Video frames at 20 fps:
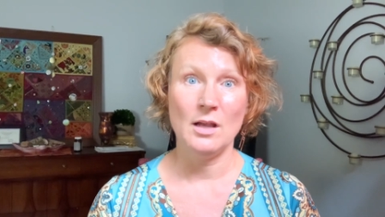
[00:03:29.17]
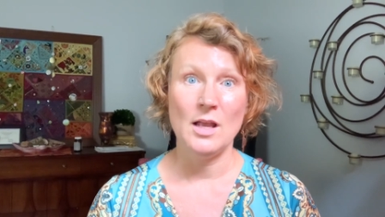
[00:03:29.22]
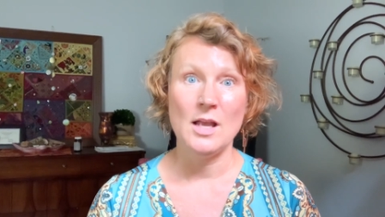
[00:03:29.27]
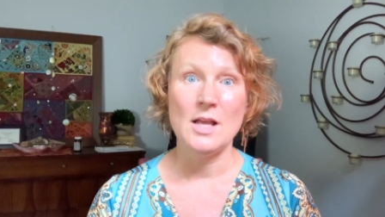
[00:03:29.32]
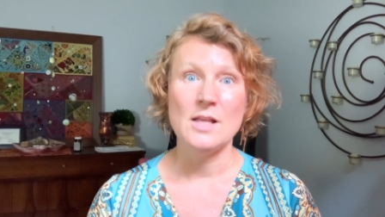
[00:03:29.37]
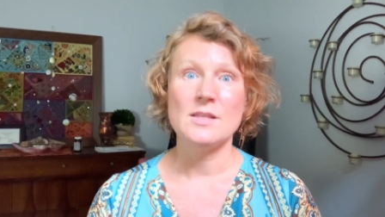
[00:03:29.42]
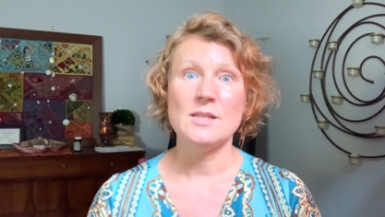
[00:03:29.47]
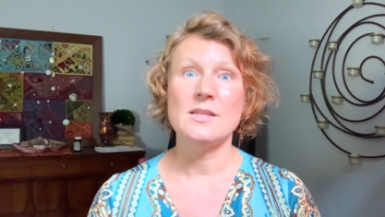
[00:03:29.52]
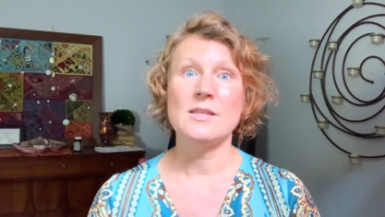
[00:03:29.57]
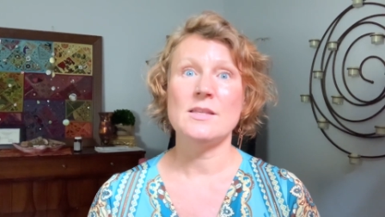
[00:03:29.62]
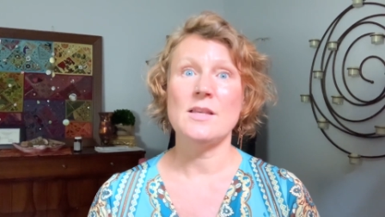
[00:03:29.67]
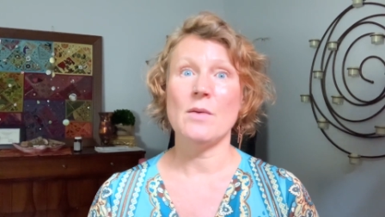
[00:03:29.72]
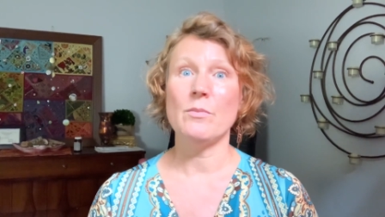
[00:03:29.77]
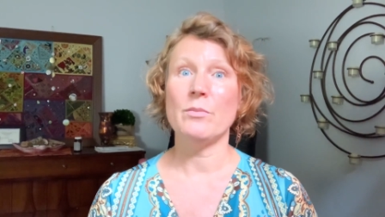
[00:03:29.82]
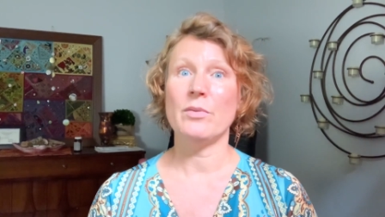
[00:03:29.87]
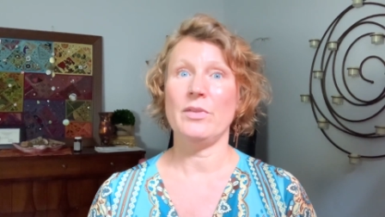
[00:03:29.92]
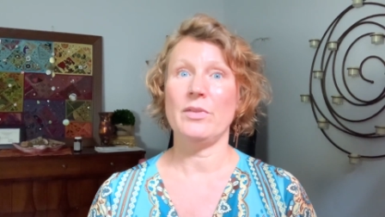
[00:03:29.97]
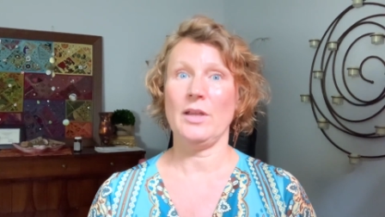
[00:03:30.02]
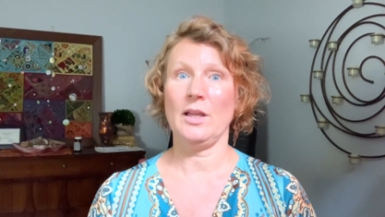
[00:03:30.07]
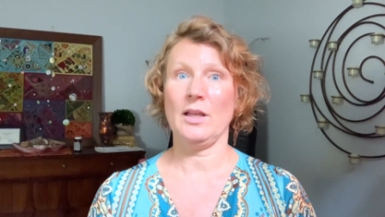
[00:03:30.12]

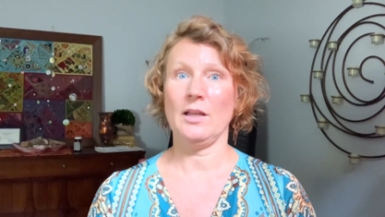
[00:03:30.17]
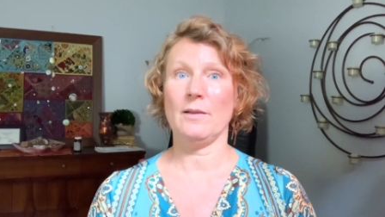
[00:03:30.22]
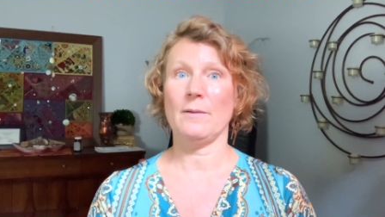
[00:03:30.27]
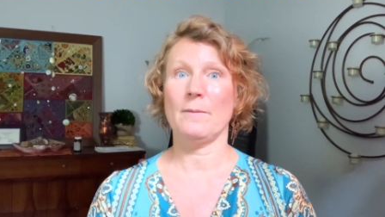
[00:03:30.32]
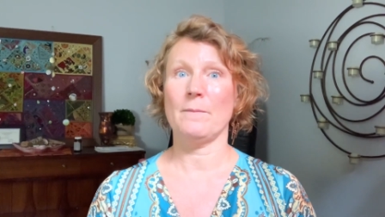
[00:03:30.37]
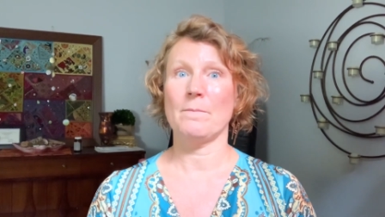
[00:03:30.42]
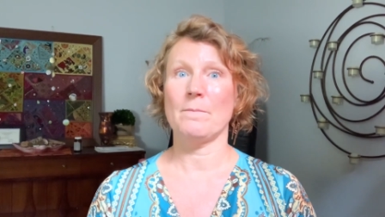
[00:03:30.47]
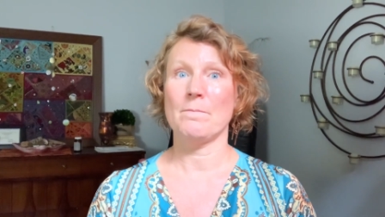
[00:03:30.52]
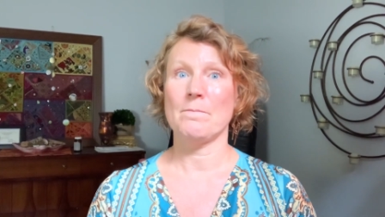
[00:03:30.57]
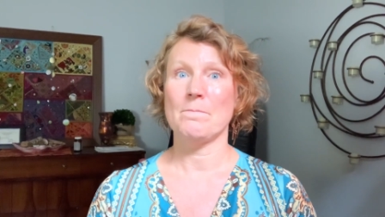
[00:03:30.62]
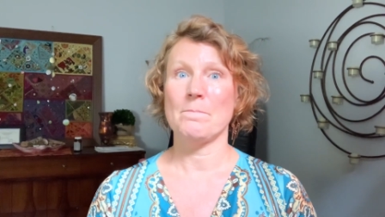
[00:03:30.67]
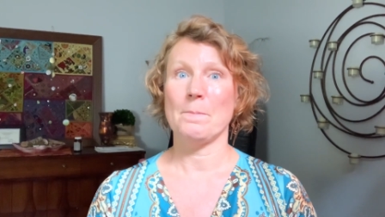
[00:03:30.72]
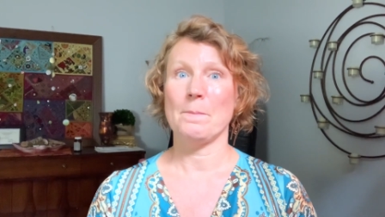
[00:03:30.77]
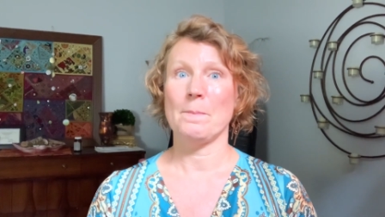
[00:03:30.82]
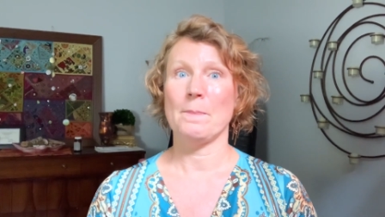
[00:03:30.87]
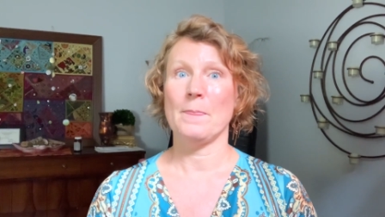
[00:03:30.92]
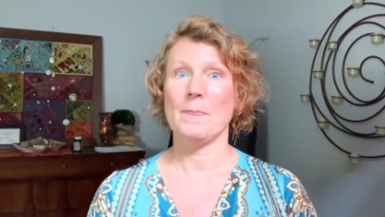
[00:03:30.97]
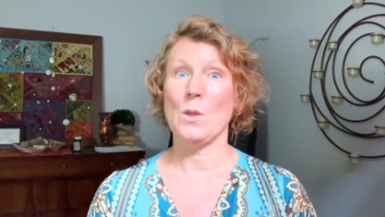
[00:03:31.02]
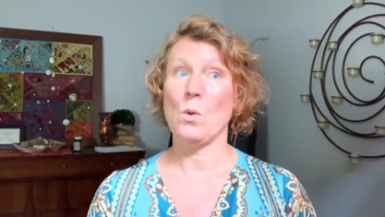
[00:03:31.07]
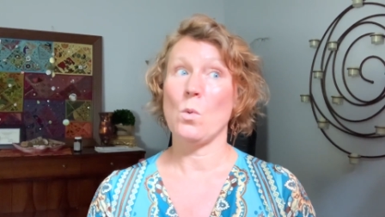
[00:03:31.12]
Something
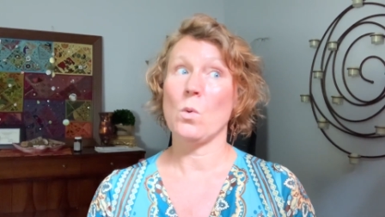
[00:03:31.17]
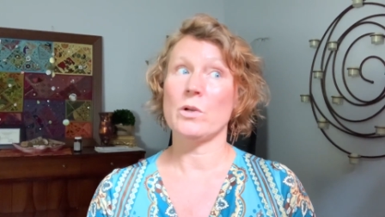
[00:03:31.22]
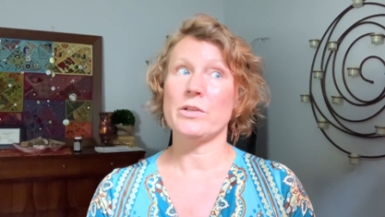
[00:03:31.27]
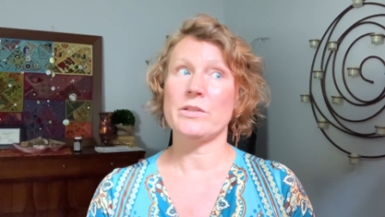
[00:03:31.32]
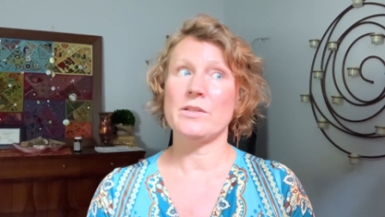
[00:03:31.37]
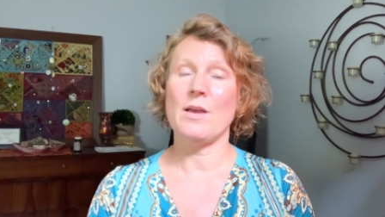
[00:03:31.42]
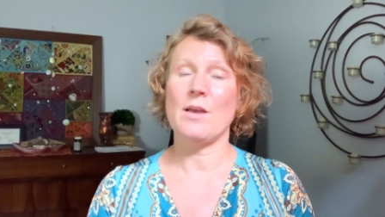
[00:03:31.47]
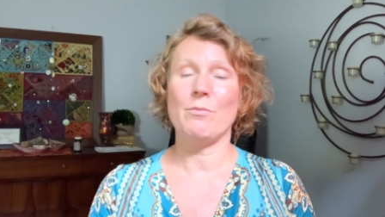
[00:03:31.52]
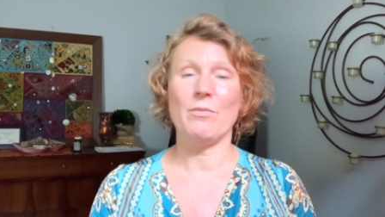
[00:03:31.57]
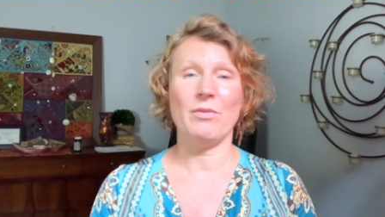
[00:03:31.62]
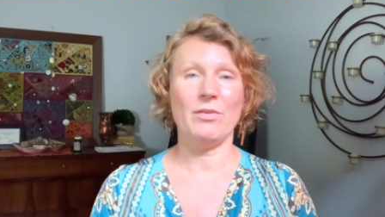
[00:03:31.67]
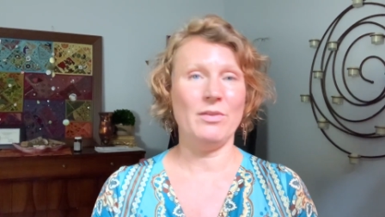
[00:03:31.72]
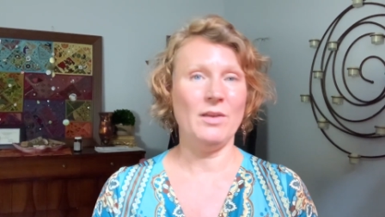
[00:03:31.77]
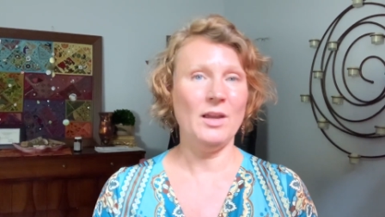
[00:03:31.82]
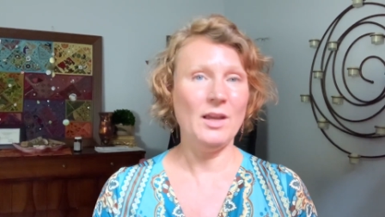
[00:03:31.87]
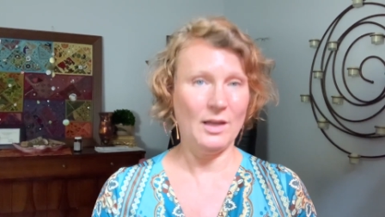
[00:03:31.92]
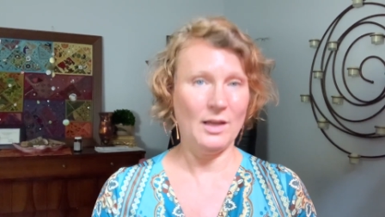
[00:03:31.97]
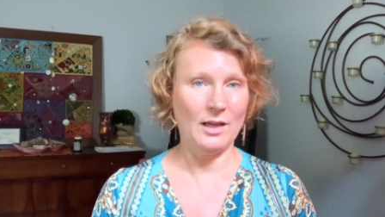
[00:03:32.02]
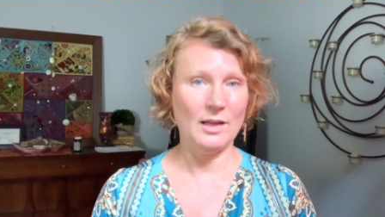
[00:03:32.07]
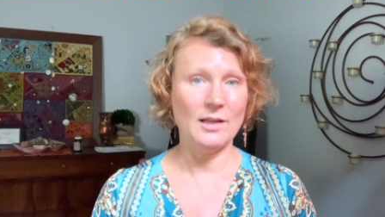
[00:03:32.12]
or some
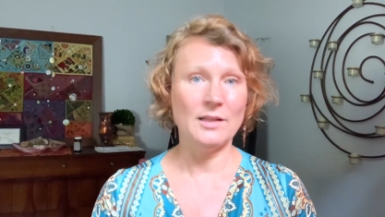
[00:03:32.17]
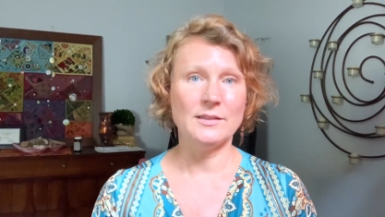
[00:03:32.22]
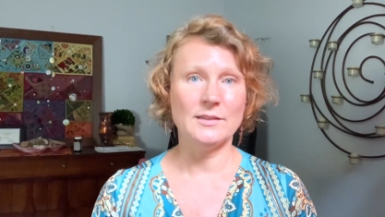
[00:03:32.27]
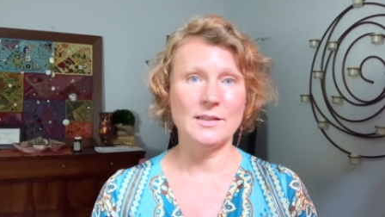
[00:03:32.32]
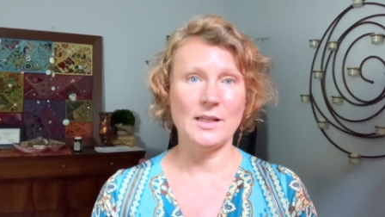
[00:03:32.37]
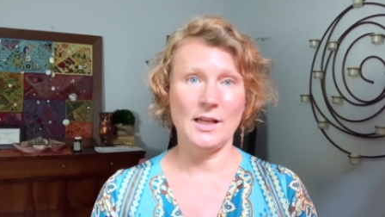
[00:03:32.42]
things